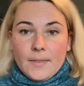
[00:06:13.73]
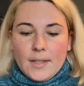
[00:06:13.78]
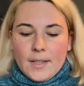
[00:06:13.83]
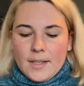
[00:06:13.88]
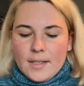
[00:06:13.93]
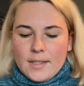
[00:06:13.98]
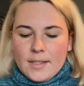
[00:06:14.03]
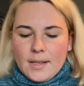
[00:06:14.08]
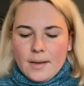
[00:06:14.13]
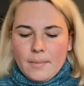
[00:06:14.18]

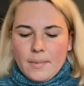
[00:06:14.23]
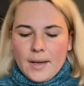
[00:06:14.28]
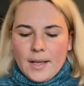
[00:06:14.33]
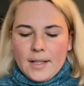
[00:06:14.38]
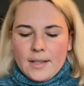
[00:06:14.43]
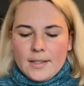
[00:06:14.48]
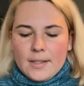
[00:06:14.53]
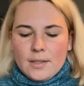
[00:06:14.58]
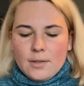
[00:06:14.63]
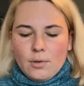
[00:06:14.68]
someone
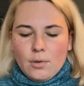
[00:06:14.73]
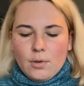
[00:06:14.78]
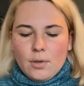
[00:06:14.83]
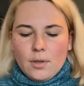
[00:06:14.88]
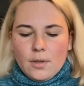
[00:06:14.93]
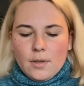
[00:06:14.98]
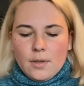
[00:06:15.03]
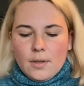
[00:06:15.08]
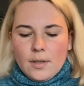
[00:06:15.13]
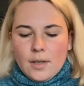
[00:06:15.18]
else or
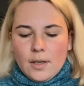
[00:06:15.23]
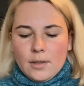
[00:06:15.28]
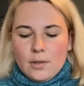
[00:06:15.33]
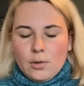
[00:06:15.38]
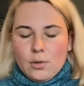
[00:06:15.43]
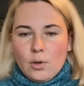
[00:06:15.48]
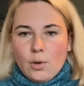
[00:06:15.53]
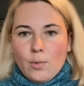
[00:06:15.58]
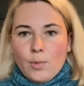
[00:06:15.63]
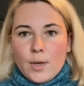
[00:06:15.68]
I don't
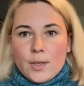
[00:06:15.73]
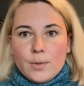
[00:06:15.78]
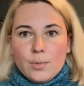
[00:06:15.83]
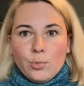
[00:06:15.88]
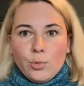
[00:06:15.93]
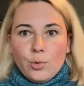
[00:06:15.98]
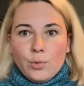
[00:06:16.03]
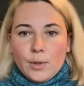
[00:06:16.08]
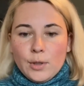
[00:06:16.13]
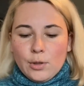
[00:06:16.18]
know was
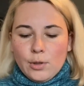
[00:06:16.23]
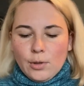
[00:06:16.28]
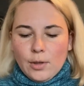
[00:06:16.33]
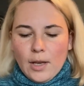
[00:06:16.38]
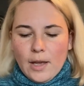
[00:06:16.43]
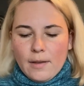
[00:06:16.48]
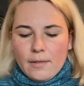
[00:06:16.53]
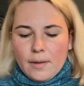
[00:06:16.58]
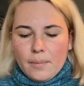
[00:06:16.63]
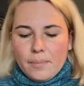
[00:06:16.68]
moving don't
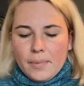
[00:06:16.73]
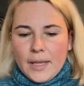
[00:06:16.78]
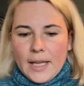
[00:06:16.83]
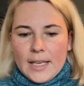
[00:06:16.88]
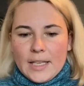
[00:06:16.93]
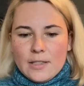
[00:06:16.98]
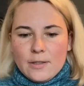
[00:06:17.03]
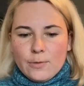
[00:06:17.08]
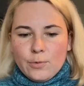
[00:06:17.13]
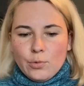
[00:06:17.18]
have the
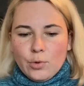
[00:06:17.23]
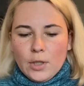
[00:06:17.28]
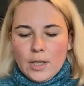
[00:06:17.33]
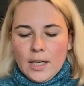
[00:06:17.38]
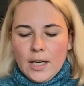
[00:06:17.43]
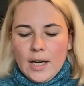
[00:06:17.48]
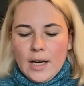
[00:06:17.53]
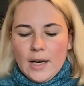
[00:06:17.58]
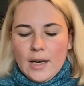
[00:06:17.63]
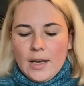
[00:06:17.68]
place for.
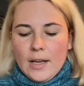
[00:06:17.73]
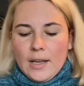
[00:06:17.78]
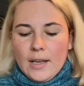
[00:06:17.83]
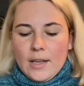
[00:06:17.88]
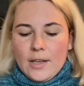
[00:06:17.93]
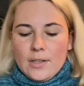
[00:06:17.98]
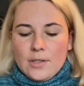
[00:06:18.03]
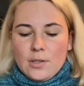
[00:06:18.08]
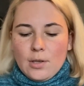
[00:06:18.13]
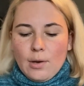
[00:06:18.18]

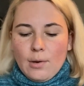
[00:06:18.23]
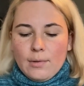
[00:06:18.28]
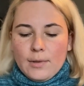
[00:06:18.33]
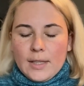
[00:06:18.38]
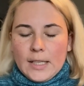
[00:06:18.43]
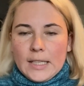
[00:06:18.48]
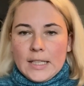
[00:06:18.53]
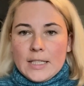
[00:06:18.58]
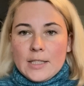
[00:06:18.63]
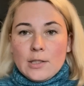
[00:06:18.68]
So
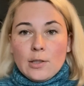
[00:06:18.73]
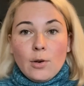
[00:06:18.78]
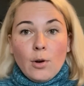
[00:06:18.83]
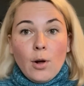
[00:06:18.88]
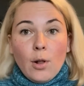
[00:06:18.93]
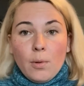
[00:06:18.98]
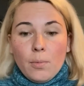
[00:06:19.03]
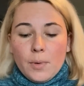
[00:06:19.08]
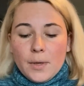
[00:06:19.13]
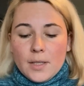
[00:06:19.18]
there is
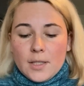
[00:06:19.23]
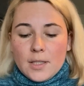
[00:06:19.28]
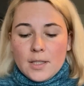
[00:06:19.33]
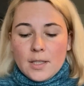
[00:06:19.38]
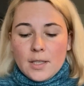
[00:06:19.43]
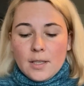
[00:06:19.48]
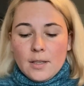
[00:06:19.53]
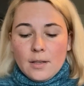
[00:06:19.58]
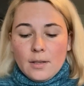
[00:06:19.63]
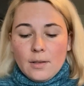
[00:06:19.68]

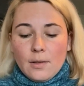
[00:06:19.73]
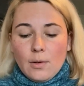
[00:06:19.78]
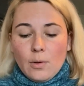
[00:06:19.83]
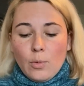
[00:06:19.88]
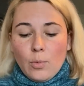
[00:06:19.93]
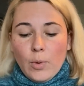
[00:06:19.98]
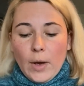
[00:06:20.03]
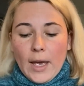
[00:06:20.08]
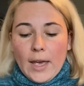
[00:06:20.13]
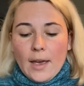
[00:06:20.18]
always
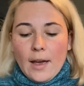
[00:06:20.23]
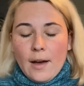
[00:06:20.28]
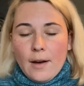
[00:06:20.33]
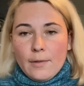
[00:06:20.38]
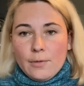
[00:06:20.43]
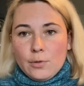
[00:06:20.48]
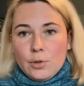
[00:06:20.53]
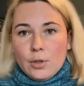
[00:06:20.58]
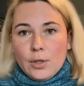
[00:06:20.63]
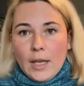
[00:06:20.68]
way how
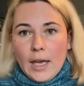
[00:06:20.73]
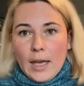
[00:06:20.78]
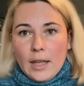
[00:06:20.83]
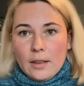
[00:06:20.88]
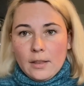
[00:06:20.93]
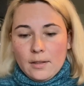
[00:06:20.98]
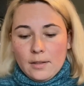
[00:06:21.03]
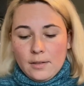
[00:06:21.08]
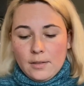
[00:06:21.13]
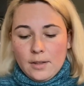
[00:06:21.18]
to
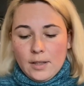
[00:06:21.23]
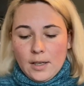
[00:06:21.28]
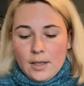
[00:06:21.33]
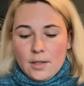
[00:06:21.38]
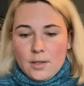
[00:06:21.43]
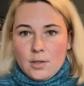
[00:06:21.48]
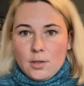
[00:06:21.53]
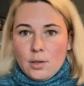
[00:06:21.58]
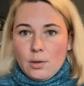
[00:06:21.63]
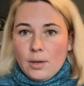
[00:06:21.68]
get yarn.
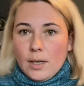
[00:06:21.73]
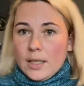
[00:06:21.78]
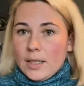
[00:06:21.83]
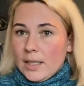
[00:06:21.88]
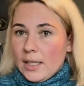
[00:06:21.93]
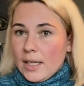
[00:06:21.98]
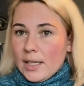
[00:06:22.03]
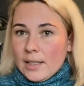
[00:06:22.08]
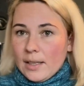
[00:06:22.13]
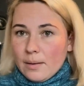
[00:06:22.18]
So
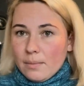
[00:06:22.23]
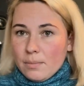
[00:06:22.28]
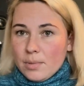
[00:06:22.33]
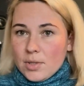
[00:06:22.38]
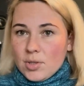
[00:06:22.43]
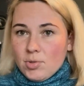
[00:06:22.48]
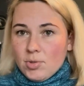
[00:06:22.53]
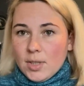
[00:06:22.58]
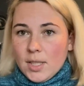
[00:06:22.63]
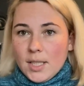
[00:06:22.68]
idea number
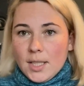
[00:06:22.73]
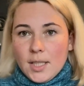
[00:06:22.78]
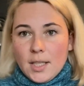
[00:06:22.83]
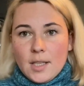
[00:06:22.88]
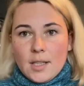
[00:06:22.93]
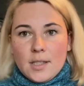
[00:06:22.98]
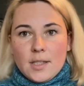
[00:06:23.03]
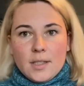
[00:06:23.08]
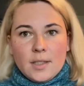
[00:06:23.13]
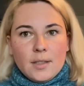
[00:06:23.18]
3
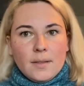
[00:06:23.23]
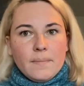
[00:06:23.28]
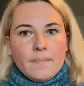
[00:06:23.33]
is